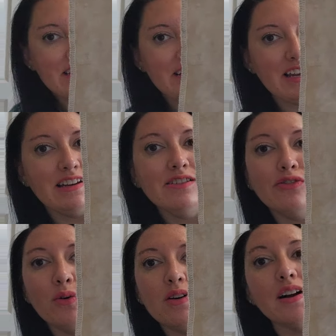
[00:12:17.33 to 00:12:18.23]

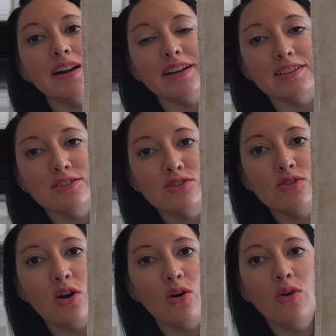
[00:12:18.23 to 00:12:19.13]
1884 on it.
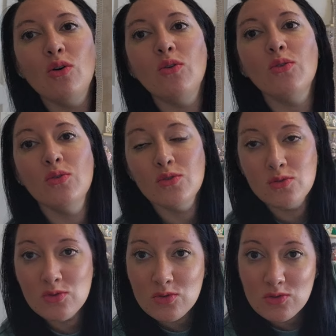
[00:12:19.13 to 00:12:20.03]
So
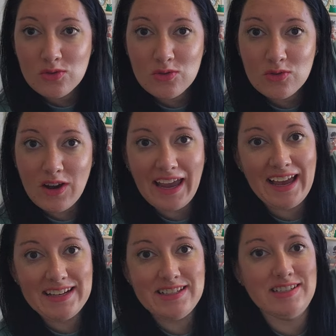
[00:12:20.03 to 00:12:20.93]
I
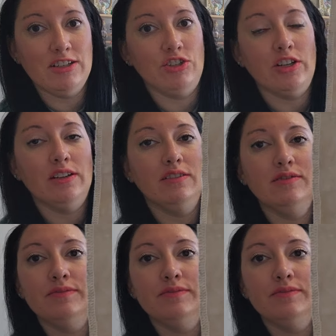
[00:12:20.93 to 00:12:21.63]
had to stitch it.